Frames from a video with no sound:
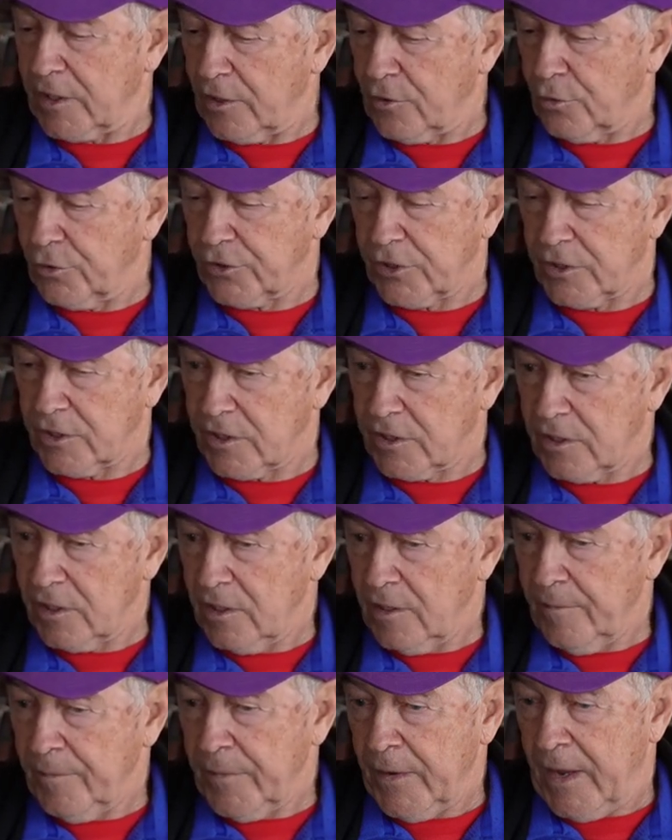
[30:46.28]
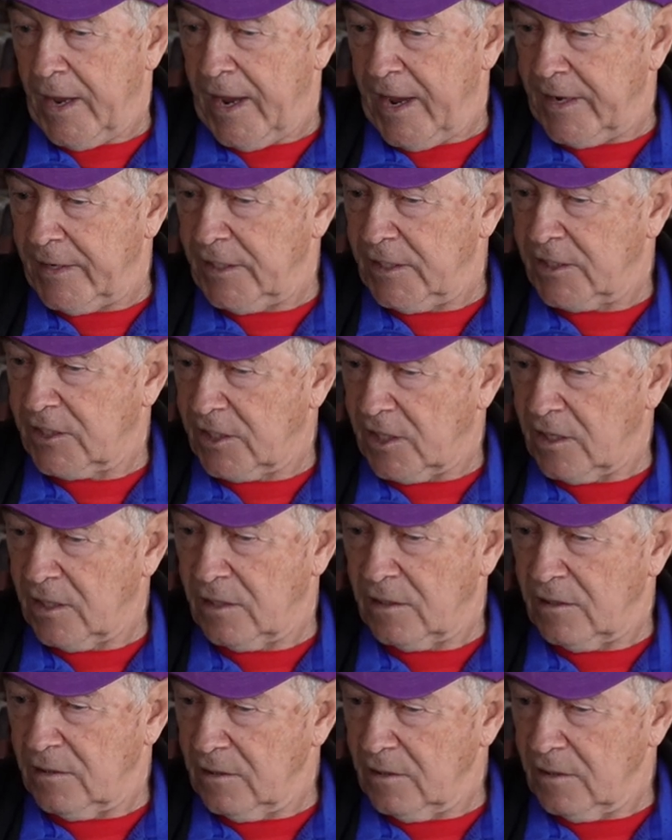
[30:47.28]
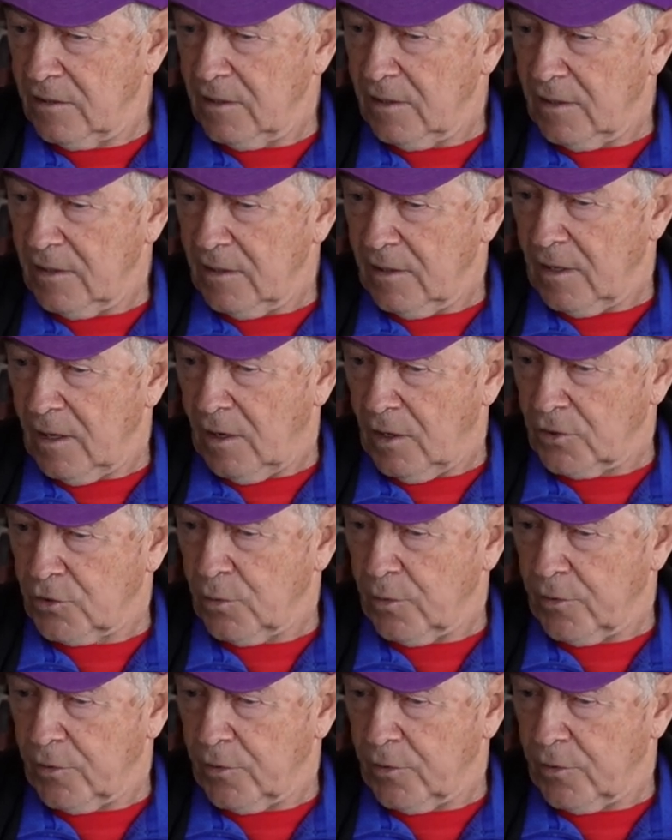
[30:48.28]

down horses, and he said, I was